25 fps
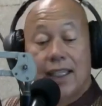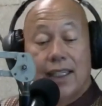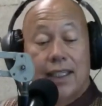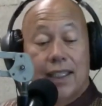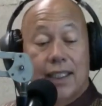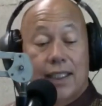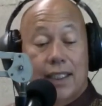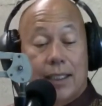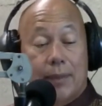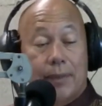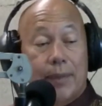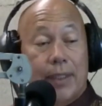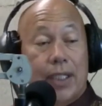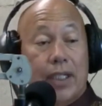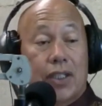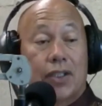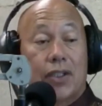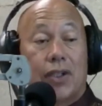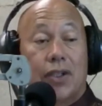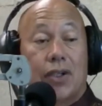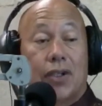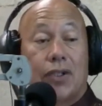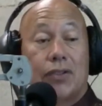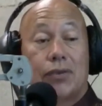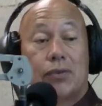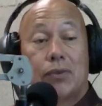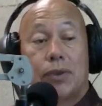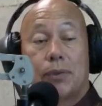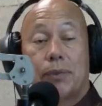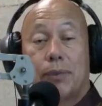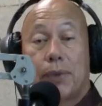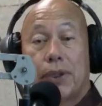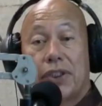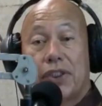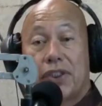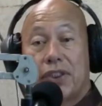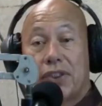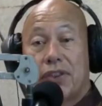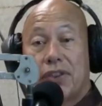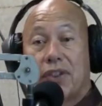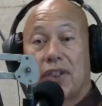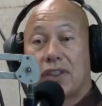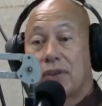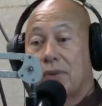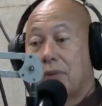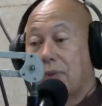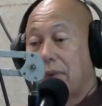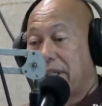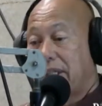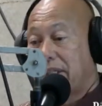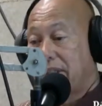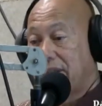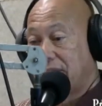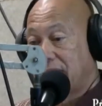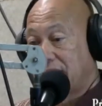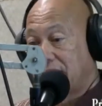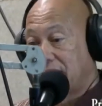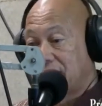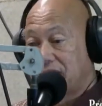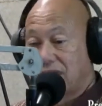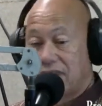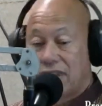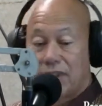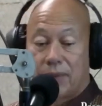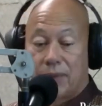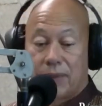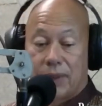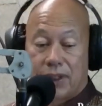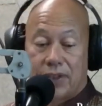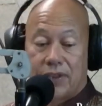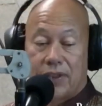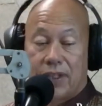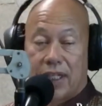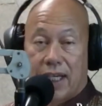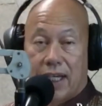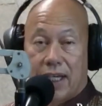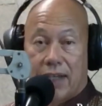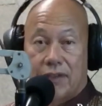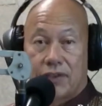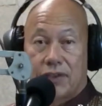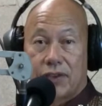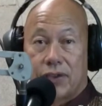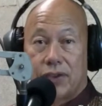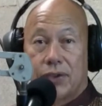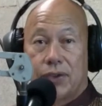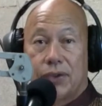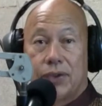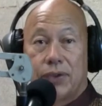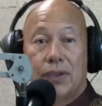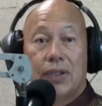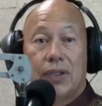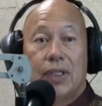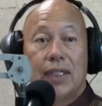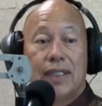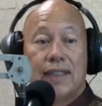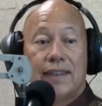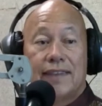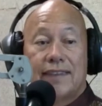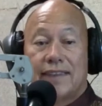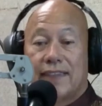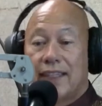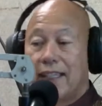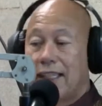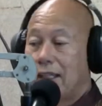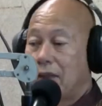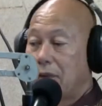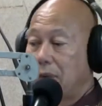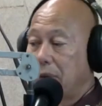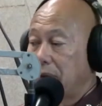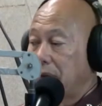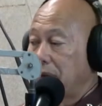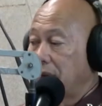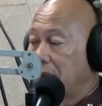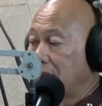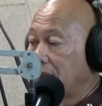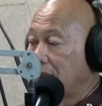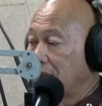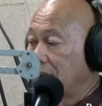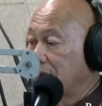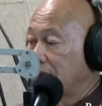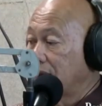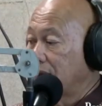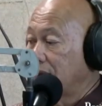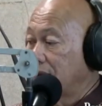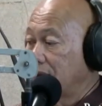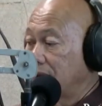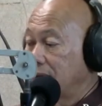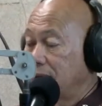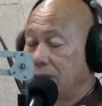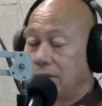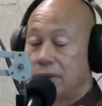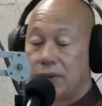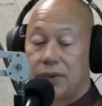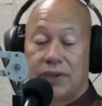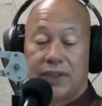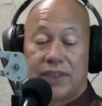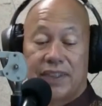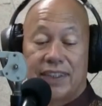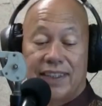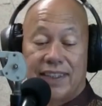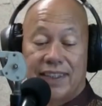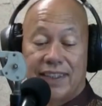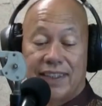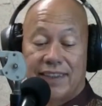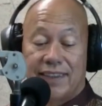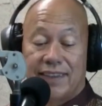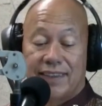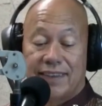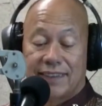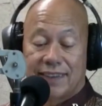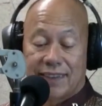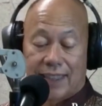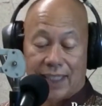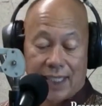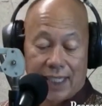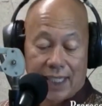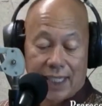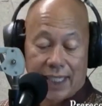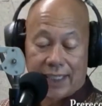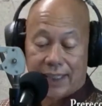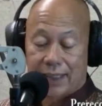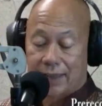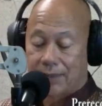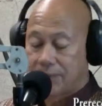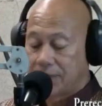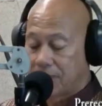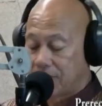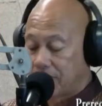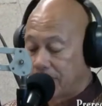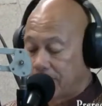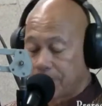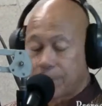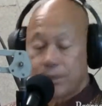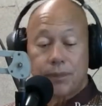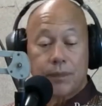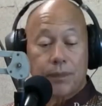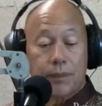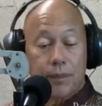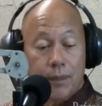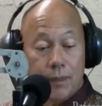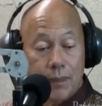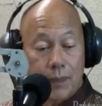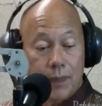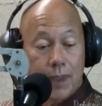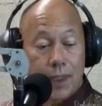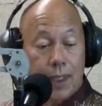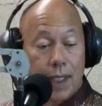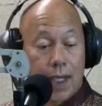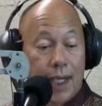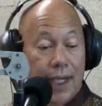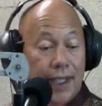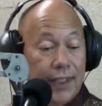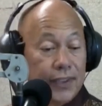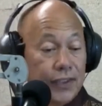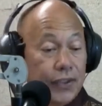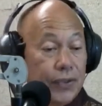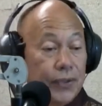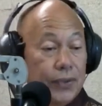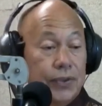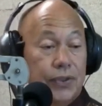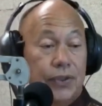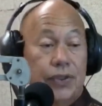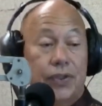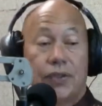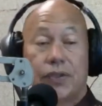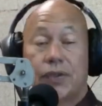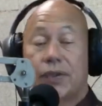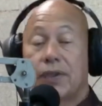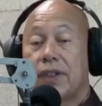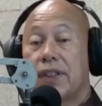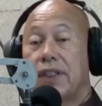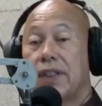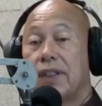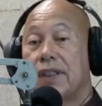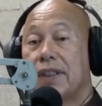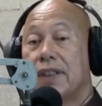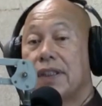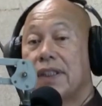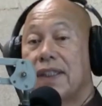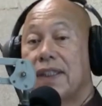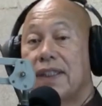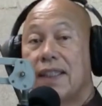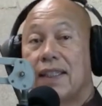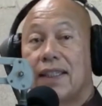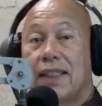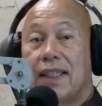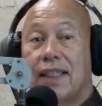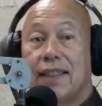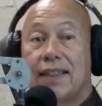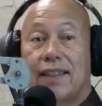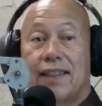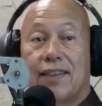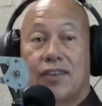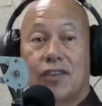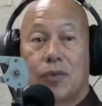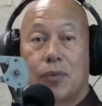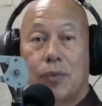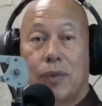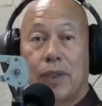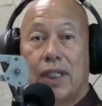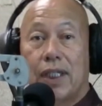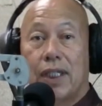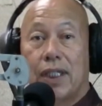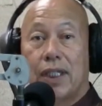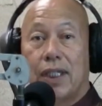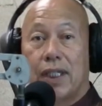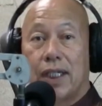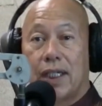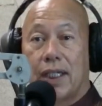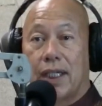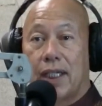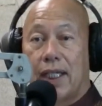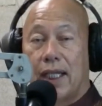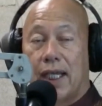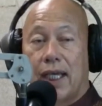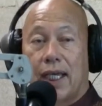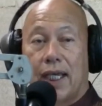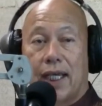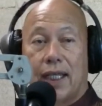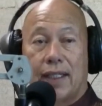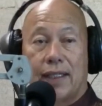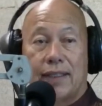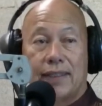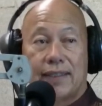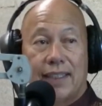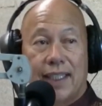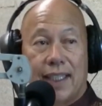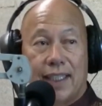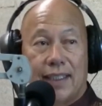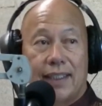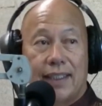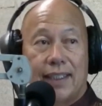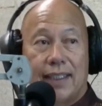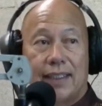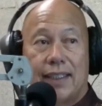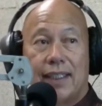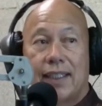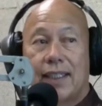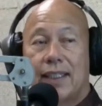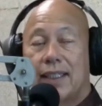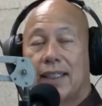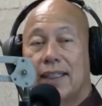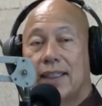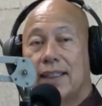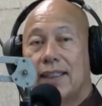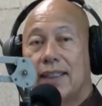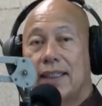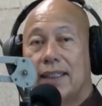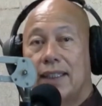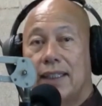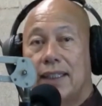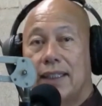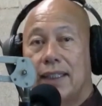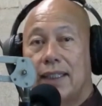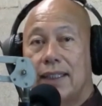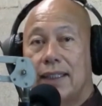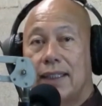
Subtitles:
Give me a call. We'll put you on the radio and see what you have to say with regards to these items. I told you earlier that this week I had attended the